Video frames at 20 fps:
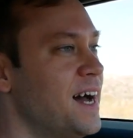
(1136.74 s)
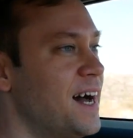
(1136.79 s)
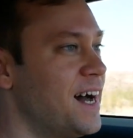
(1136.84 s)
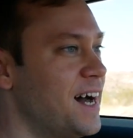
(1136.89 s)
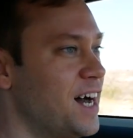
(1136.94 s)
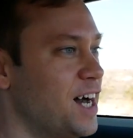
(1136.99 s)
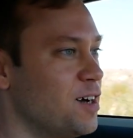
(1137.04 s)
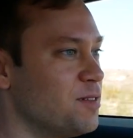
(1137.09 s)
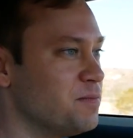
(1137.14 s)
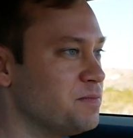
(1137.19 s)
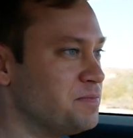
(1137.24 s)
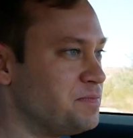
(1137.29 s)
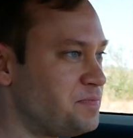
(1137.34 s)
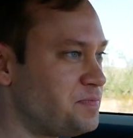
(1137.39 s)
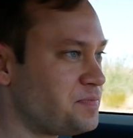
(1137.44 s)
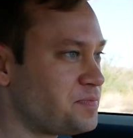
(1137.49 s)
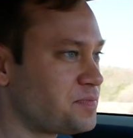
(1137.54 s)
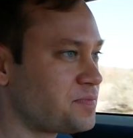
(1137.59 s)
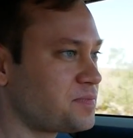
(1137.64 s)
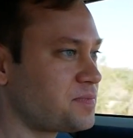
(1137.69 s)

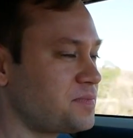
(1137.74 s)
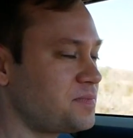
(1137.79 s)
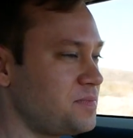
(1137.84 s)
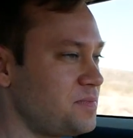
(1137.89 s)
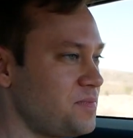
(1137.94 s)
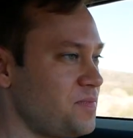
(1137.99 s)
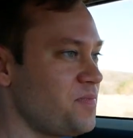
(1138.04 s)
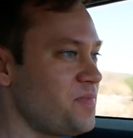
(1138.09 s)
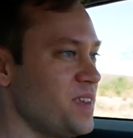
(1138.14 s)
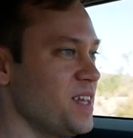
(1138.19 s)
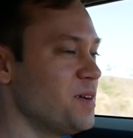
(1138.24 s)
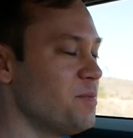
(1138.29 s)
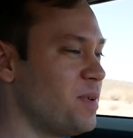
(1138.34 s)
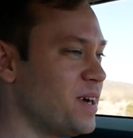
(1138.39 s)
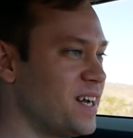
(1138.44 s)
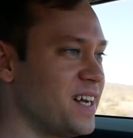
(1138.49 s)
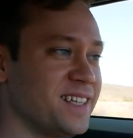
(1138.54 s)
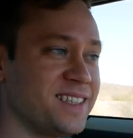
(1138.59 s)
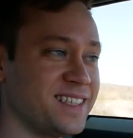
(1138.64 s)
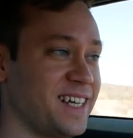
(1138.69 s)
Um,
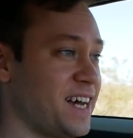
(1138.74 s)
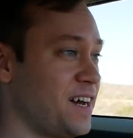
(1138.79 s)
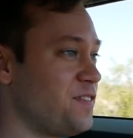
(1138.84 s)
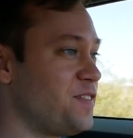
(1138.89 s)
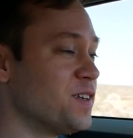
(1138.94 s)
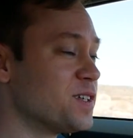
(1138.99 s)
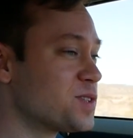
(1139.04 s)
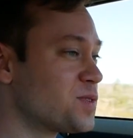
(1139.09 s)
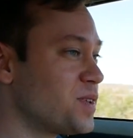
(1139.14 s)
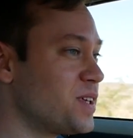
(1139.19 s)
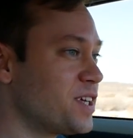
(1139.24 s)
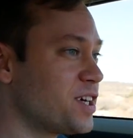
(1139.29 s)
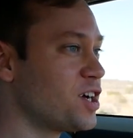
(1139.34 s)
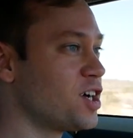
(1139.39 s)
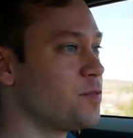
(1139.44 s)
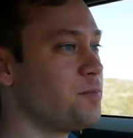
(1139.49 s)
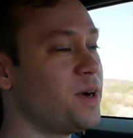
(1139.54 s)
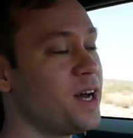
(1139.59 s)
but it, yeah, it feels really good.